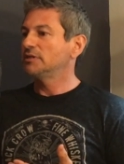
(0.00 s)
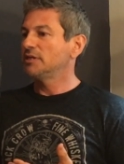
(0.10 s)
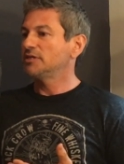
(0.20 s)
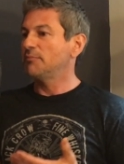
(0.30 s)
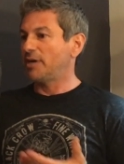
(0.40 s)

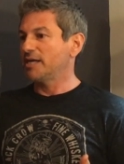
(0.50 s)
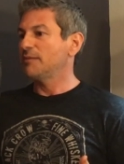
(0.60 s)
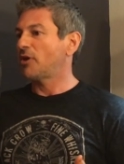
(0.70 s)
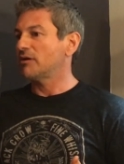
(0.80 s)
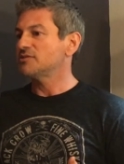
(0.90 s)
the body
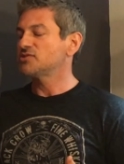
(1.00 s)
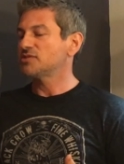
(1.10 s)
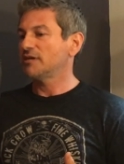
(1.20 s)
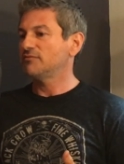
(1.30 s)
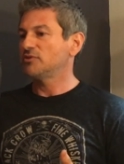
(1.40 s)
parts
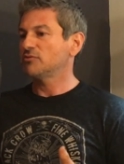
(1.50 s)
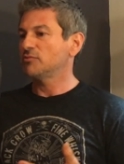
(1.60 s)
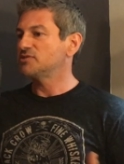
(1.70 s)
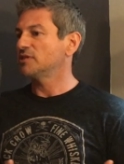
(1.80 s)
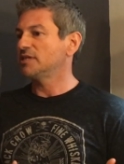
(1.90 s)
of their
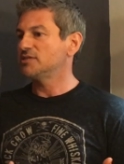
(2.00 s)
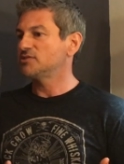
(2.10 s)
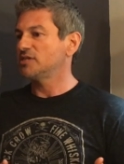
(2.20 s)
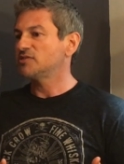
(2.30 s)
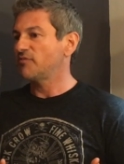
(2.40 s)
recently
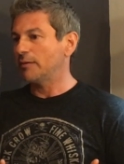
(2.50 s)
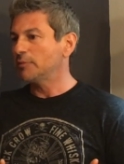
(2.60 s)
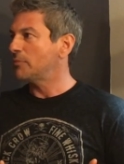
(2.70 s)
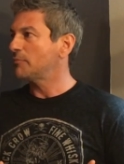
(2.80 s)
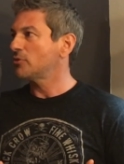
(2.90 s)
deceased family
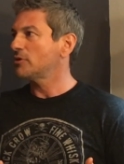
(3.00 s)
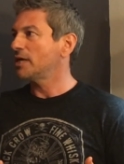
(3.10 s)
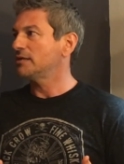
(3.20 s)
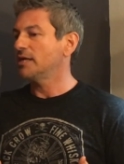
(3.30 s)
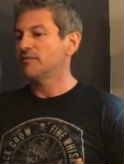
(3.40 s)
member
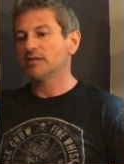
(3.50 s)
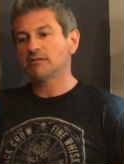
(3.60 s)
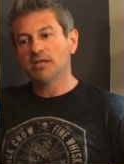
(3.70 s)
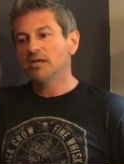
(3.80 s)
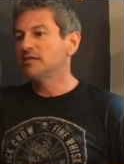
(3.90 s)
and
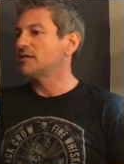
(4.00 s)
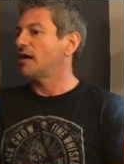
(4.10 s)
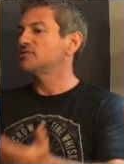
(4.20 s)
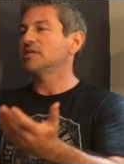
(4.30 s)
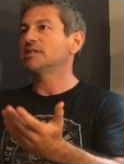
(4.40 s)
then
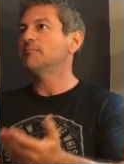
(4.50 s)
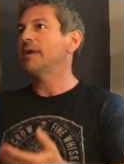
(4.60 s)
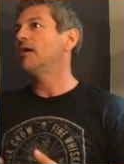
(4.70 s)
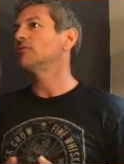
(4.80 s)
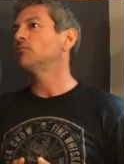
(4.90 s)
tossing them
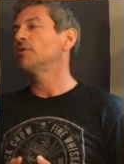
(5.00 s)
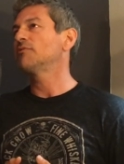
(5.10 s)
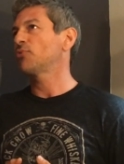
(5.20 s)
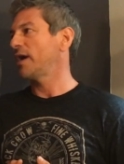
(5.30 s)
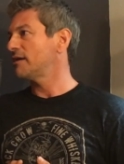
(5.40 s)
out
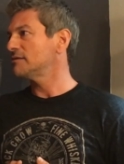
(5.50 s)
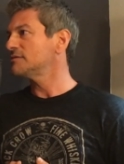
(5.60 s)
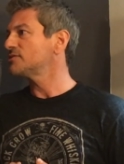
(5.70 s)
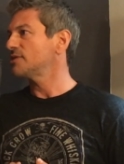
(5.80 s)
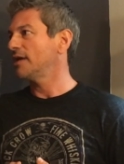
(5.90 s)
with
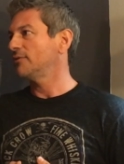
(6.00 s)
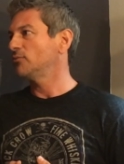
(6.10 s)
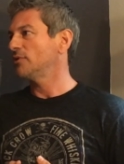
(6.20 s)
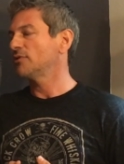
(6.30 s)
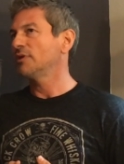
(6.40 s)
prayers and
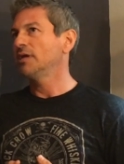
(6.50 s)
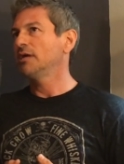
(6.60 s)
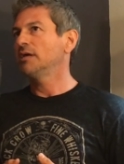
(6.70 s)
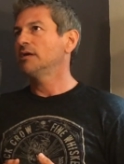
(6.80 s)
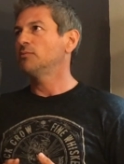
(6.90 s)
with
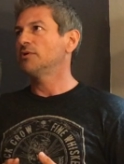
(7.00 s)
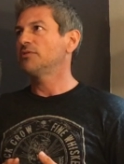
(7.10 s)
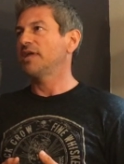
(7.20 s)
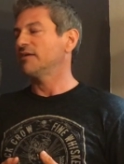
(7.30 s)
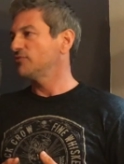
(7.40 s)

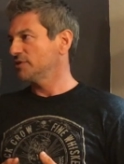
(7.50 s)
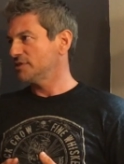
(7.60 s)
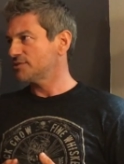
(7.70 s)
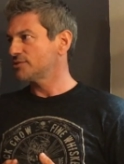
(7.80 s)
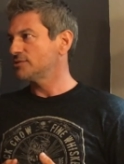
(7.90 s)

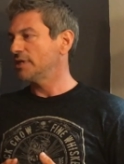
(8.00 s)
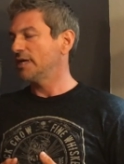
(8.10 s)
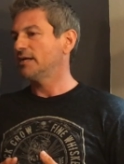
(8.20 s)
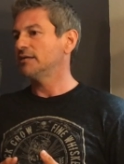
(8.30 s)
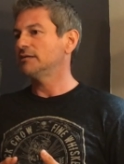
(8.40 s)
thankfulness,
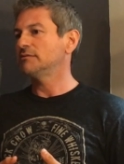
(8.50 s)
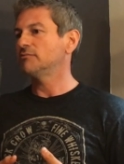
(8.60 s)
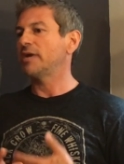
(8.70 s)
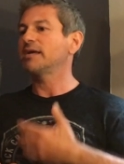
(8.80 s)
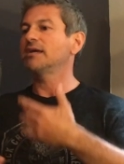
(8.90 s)

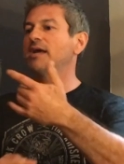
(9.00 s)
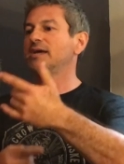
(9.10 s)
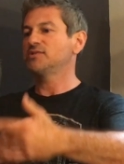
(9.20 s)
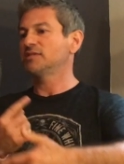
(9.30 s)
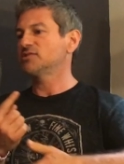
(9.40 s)

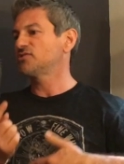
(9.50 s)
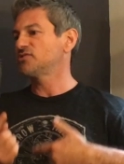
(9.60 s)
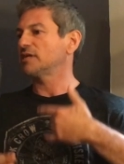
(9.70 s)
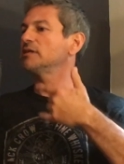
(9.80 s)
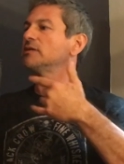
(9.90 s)
recognizing the
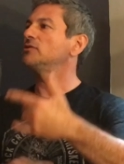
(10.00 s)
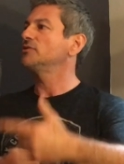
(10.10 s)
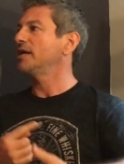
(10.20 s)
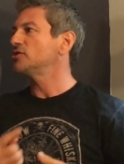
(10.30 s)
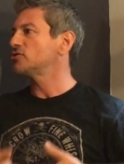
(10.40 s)
cyclical
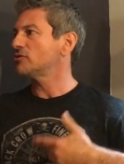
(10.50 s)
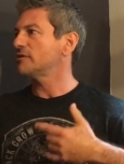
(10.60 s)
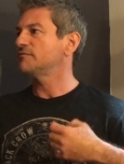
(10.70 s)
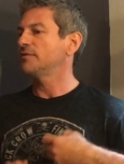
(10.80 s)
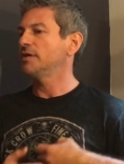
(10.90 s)
nature
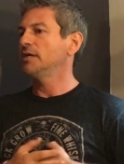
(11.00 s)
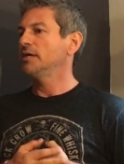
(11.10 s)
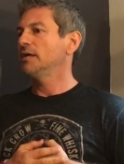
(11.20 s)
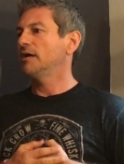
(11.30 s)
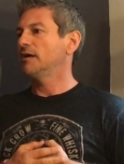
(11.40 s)

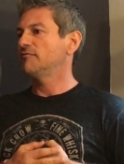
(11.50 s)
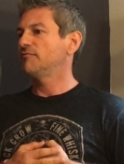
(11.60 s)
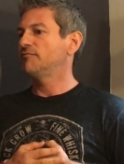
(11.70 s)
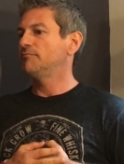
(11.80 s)
of